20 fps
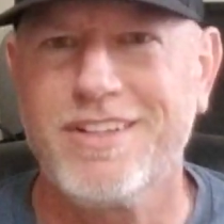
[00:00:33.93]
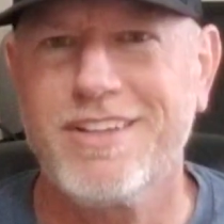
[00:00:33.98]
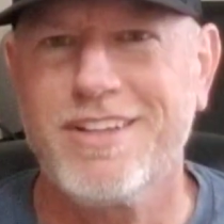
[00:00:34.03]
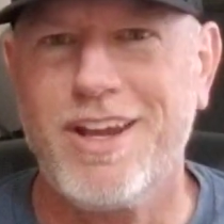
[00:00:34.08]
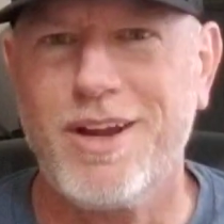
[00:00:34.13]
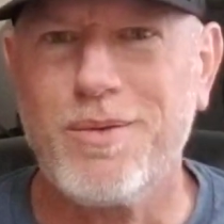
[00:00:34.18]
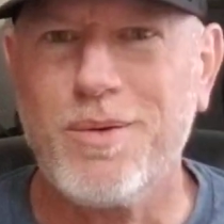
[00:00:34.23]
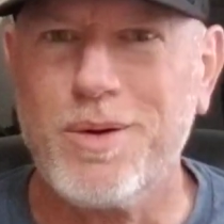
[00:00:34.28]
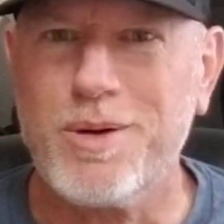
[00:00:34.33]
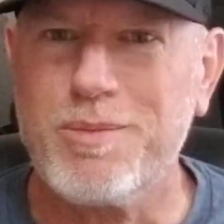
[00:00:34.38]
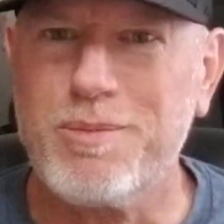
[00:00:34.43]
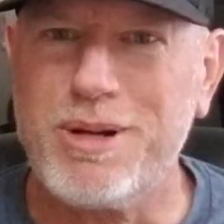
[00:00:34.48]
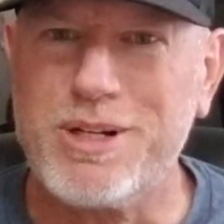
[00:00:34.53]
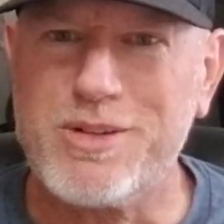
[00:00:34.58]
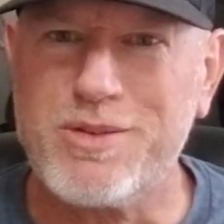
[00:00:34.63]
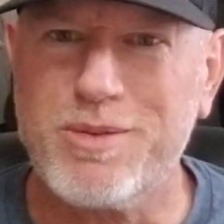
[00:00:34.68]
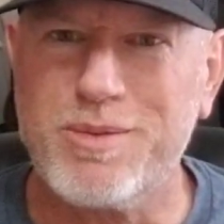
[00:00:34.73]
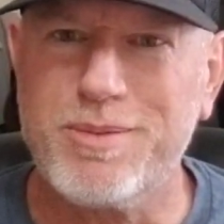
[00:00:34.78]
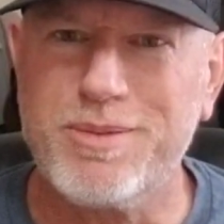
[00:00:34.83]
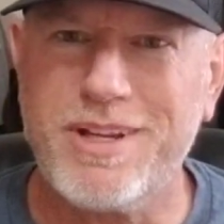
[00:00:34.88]
wrote a
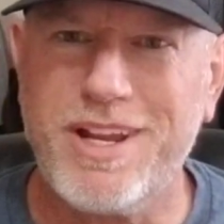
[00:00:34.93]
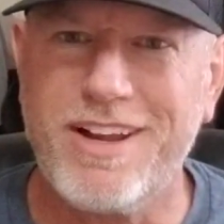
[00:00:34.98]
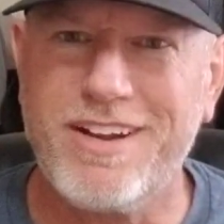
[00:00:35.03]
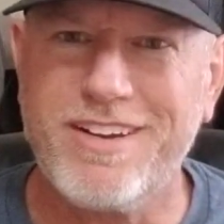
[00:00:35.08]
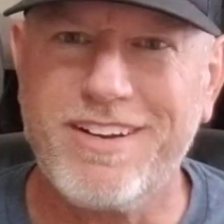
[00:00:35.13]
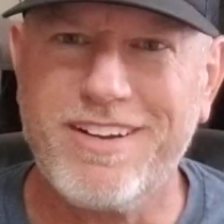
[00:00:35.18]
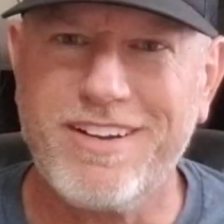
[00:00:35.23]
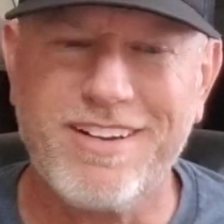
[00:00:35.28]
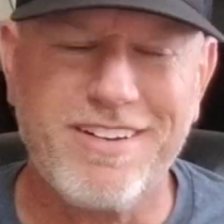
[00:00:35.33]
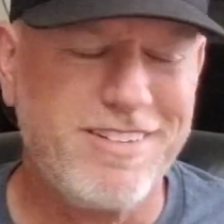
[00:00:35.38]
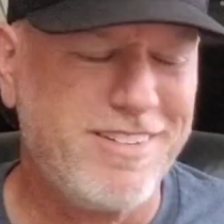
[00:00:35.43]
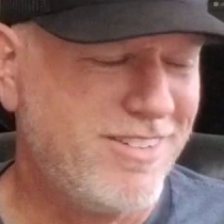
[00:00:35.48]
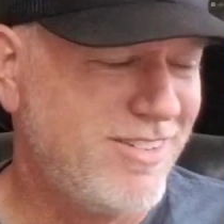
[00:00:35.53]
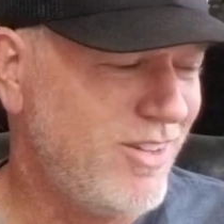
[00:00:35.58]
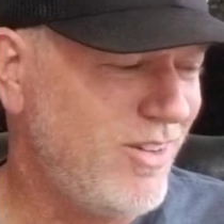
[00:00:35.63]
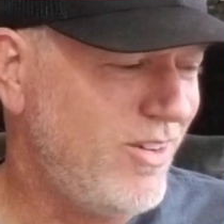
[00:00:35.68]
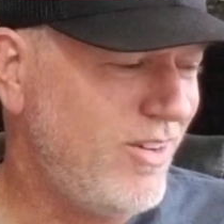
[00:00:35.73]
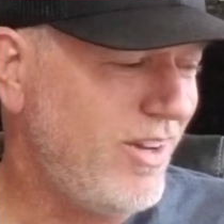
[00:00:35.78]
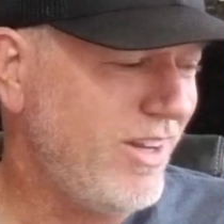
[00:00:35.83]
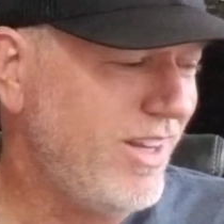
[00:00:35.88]
bunch of them down here
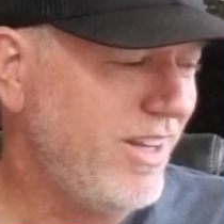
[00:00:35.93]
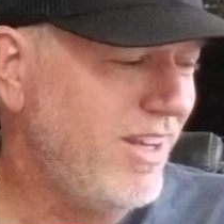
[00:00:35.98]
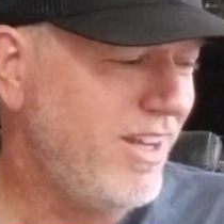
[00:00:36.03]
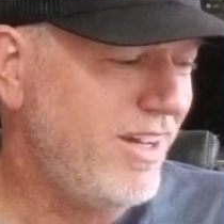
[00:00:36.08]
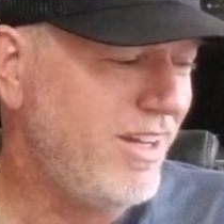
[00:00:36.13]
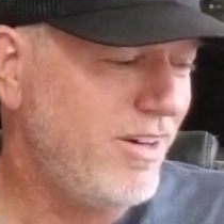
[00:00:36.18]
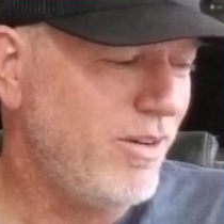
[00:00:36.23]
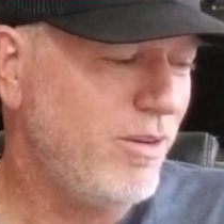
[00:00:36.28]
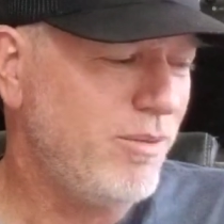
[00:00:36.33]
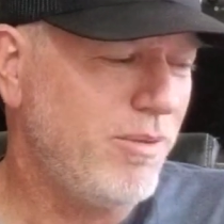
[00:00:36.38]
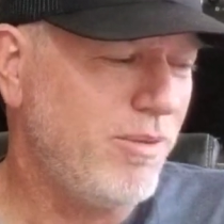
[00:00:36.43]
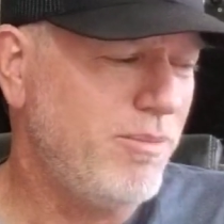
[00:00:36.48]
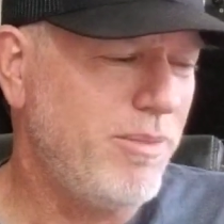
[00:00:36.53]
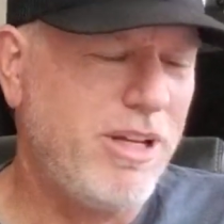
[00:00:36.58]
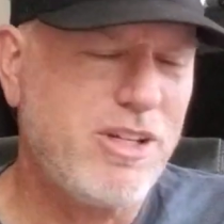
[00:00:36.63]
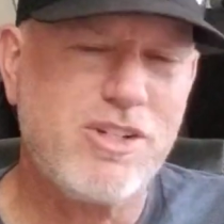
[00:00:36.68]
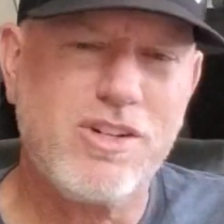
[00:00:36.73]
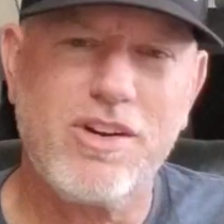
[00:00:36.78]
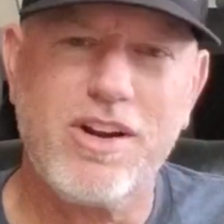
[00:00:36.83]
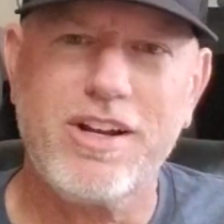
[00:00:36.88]
so I could kind of
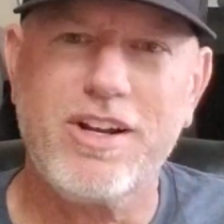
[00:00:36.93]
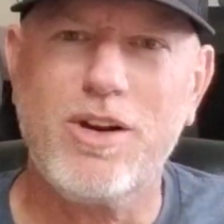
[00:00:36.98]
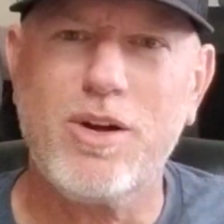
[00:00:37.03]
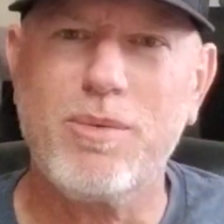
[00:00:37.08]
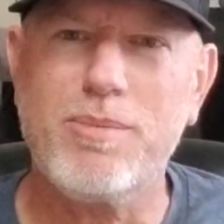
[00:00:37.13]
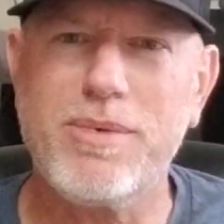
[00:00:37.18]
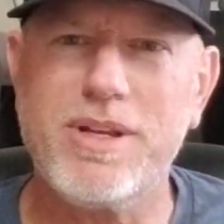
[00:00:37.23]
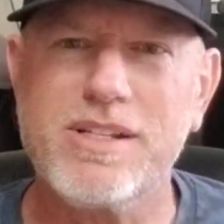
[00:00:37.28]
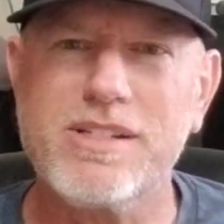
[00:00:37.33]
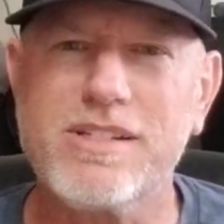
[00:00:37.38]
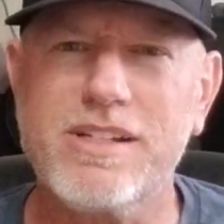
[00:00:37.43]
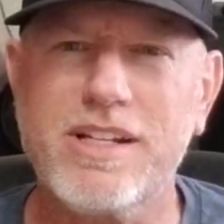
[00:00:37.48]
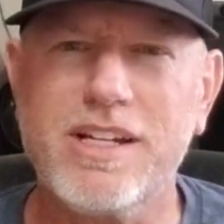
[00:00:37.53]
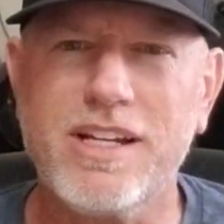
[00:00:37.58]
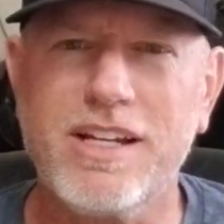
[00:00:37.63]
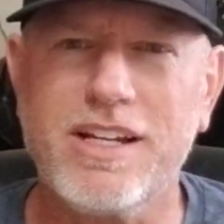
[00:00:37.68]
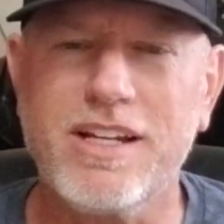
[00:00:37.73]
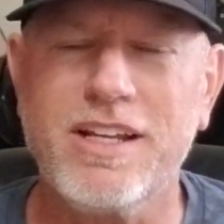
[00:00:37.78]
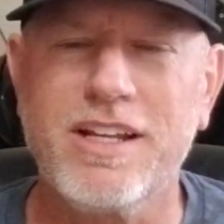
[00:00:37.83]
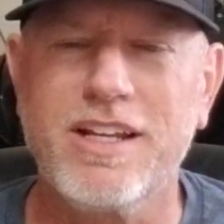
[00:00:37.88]
make sure I don't miss
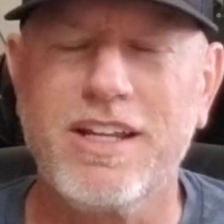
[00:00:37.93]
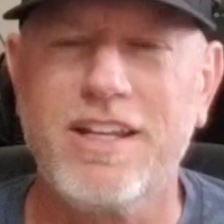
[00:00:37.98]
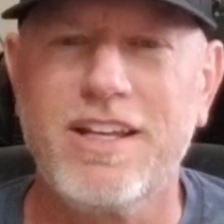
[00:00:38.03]
any.